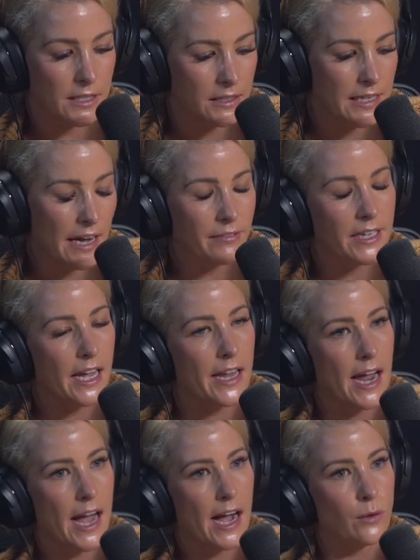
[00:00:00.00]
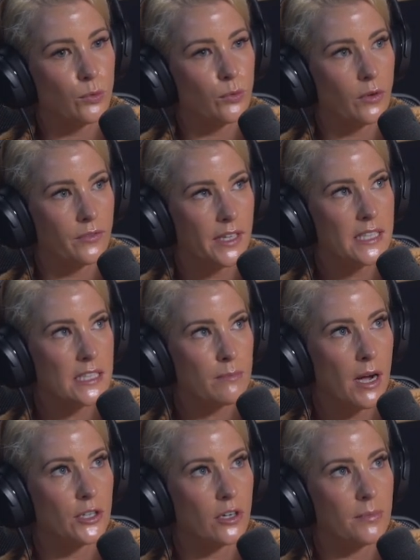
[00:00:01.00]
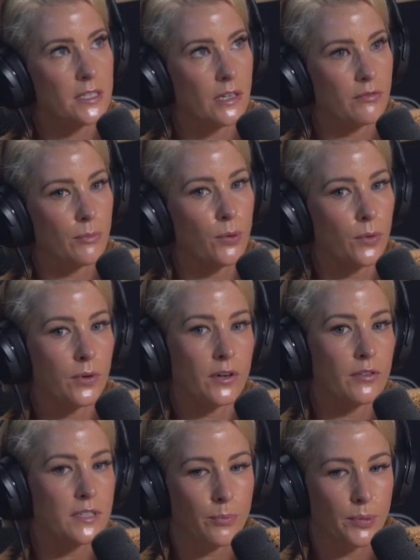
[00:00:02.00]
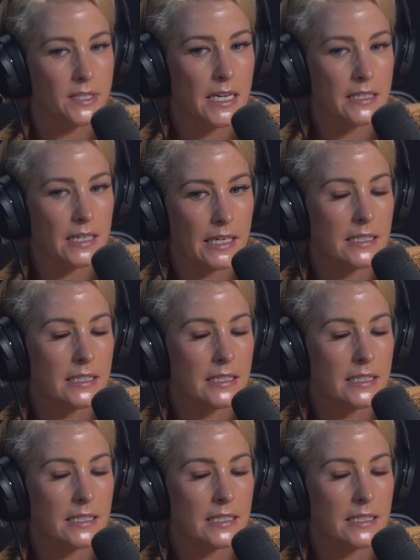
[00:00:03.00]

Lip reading: navigate this is my job as a reporter, as a presenter,